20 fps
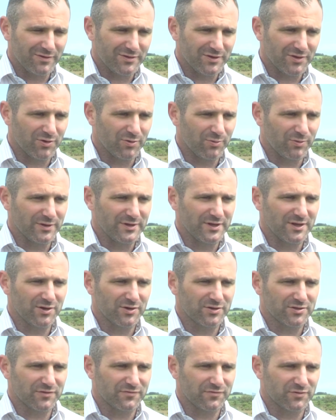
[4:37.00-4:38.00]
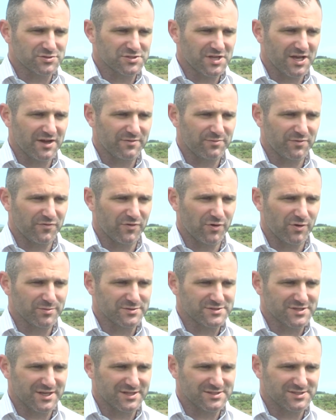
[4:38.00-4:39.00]
You know, when you look at their first half
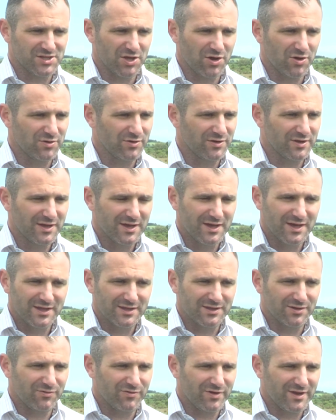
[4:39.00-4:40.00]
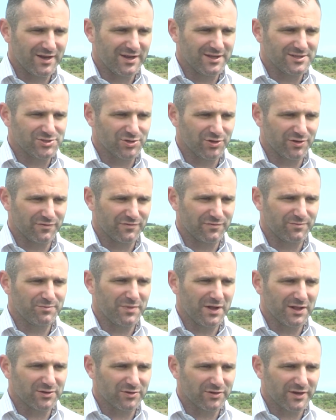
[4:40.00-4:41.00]
performance against Down, they really should have
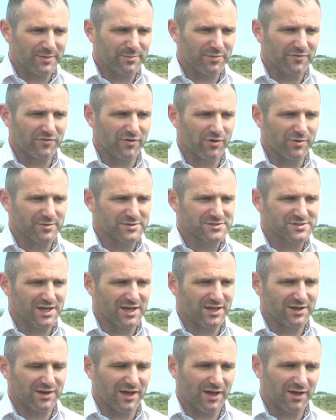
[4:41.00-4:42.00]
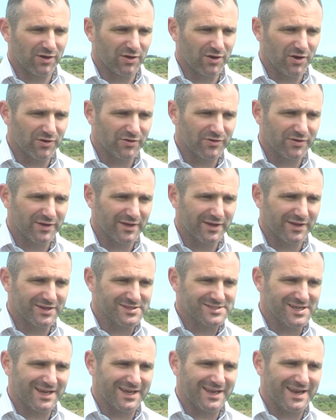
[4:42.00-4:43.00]
built on that performance and, and gone out in the
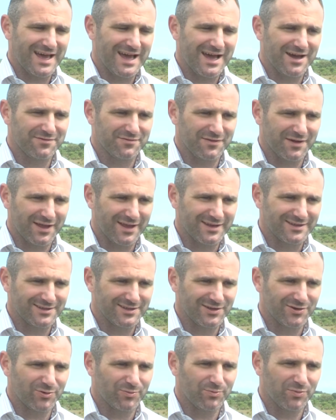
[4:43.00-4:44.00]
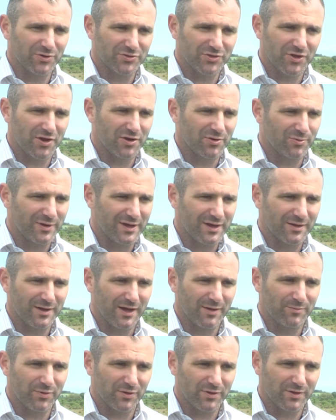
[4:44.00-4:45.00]
second half and you know put Down away
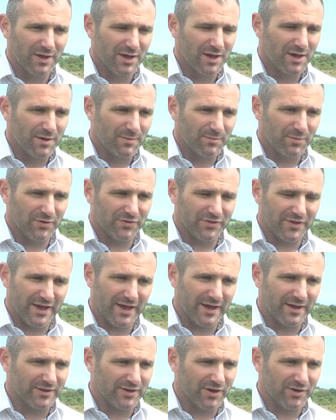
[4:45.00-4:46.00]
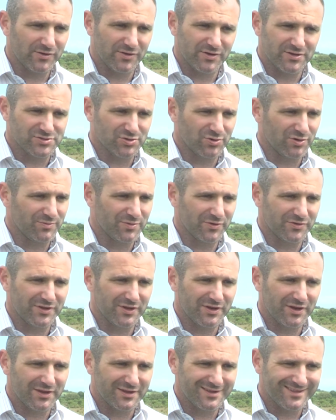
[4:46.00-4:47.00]
and put put uh, down to the sword, but
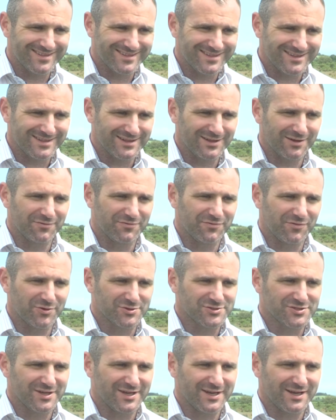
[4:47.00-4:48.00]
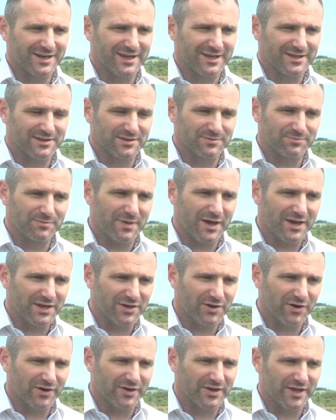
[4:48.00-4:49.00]
the unfortunately, like many
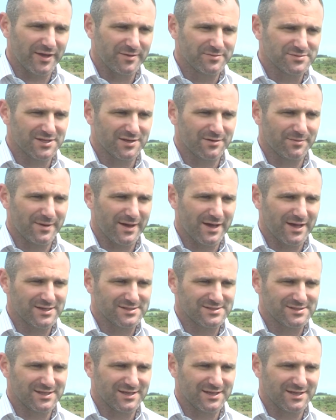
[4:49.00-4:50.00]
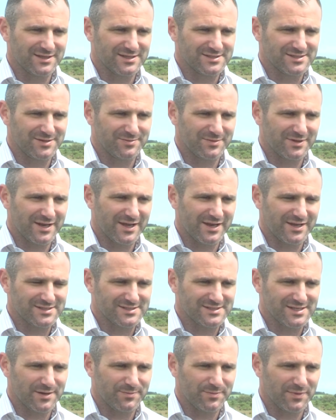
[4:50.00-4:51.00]
Derry teams in the past, they, they seem to let it
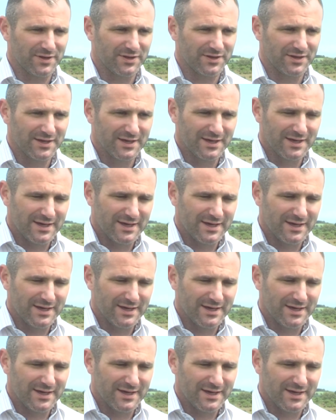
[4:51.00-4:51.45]
slip and